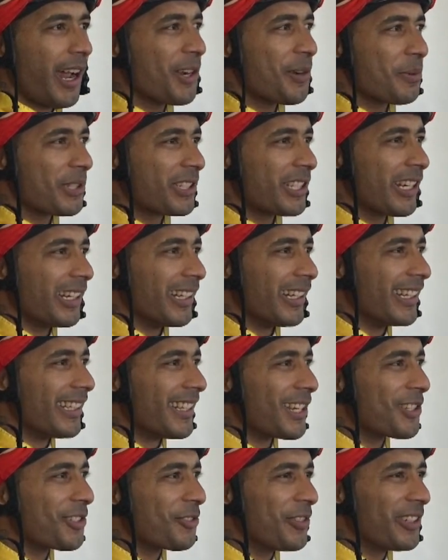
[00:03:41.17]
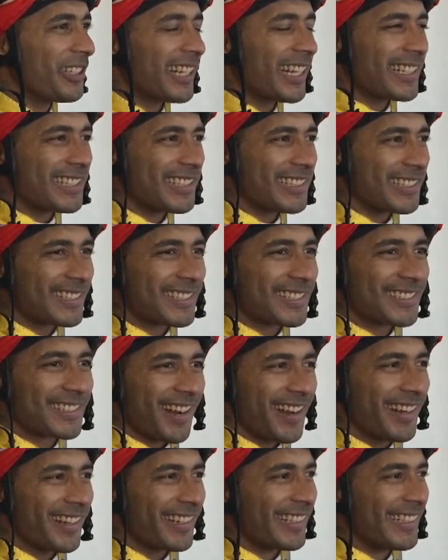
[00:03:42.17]
100%. It doesn't feel like she's
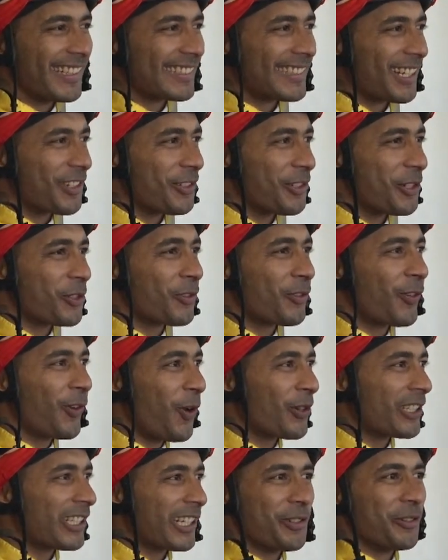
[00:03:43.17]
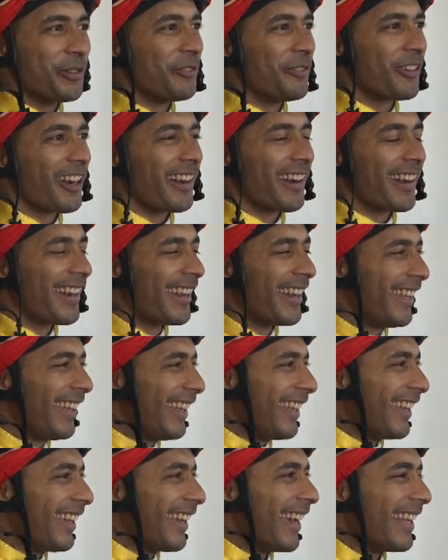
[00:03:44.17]
striding. It's like you just float and you're in front.
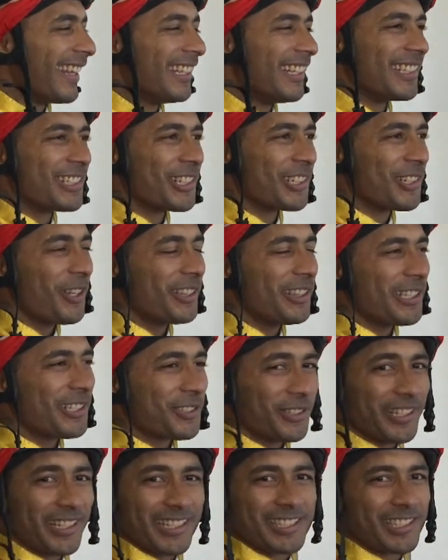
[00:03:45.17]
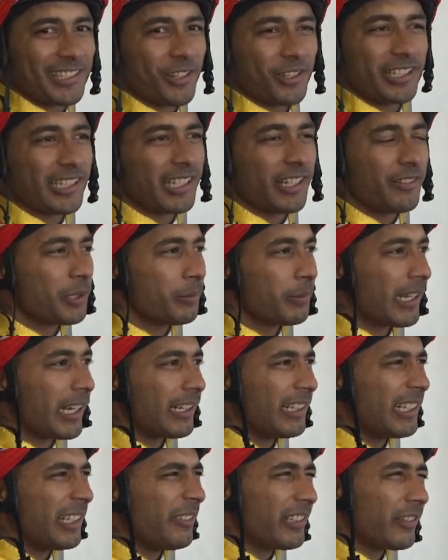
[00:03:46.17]
And then she got there today. She got there comfortably. I
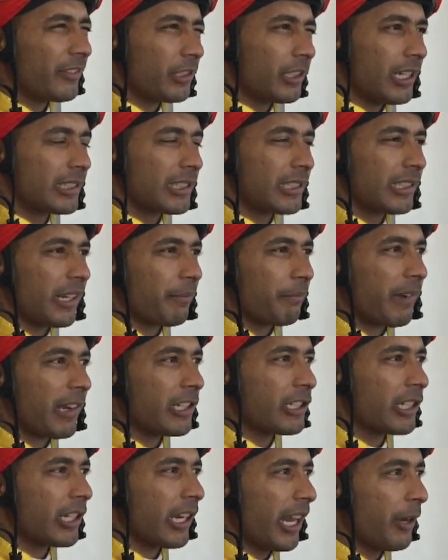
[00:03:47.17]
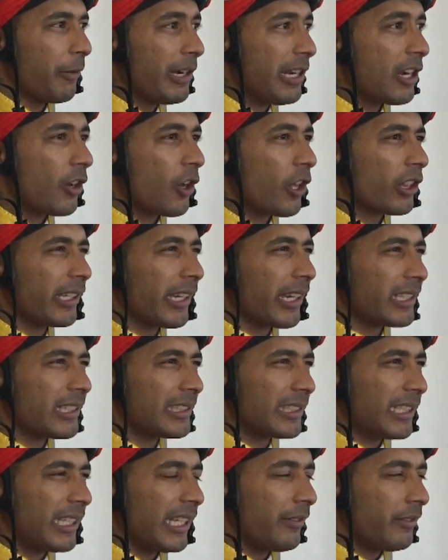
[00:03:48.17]
didn't even have to ask her that much. And when I got there, I
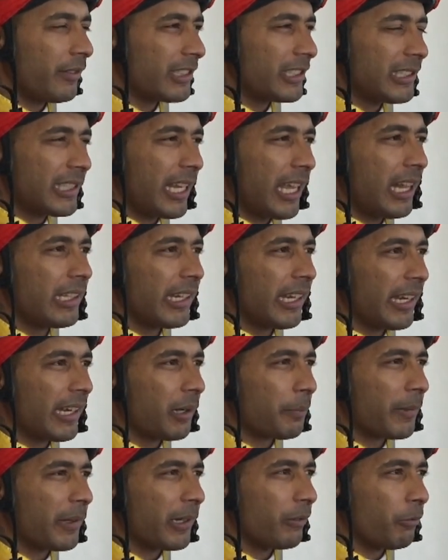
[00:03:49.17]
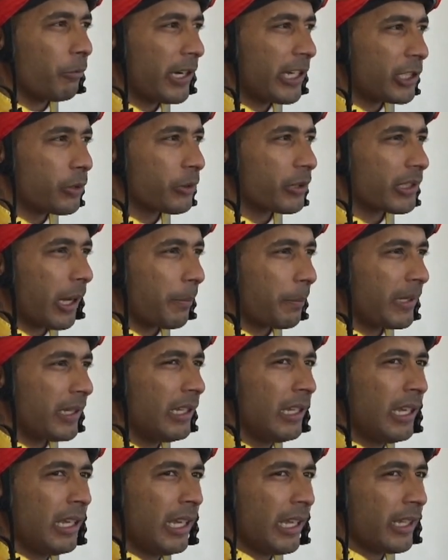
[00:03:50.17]
just held her head up and where she was happy.
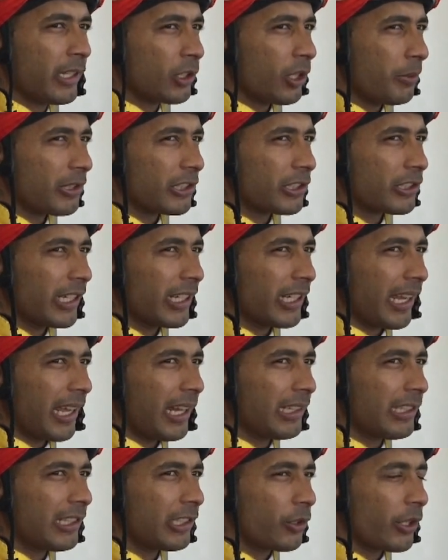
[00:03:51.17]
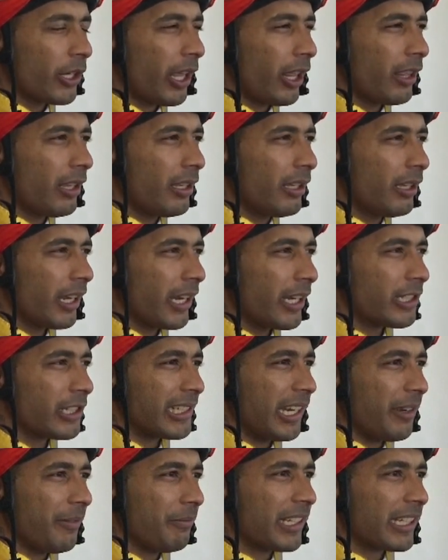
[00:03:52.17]
Top of the straight, I held her together, and she
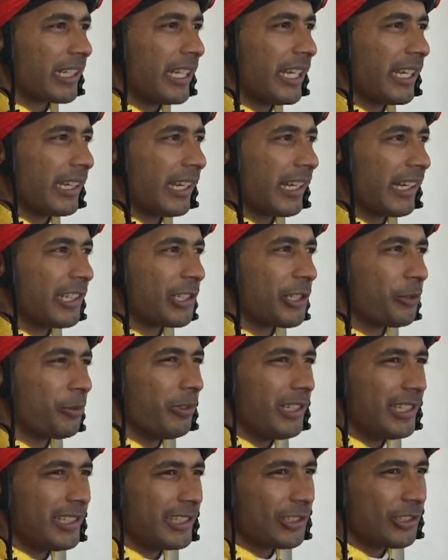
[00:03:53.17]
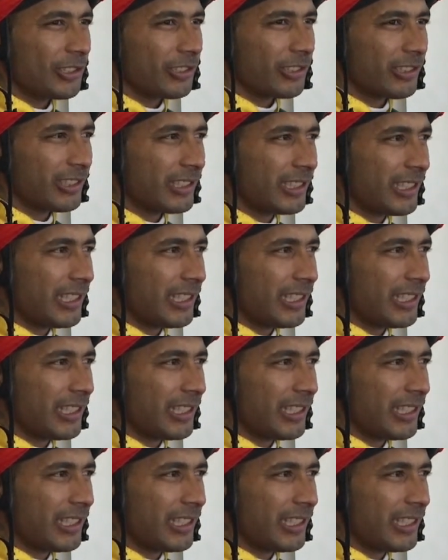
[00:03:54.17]
gave me a kick, and then she wanted to